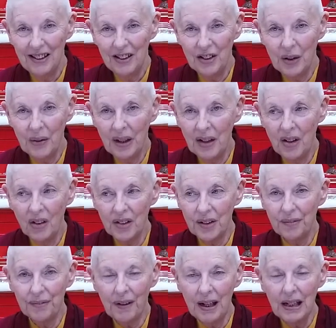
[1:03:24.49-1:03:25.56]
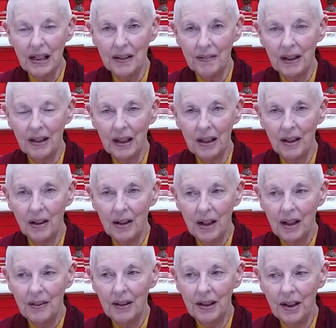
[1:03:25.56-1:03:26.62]
So they're not afraid of it.
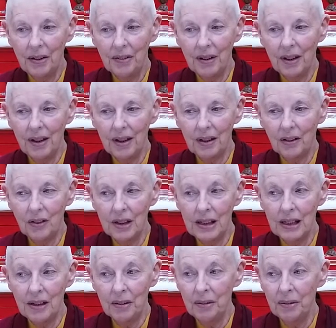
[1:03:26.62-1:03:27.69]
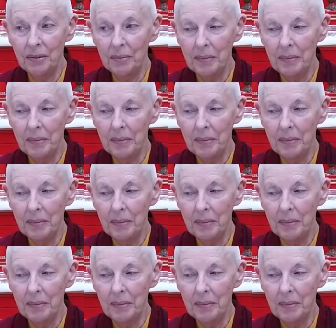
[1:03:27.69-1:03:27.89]
They don't consider,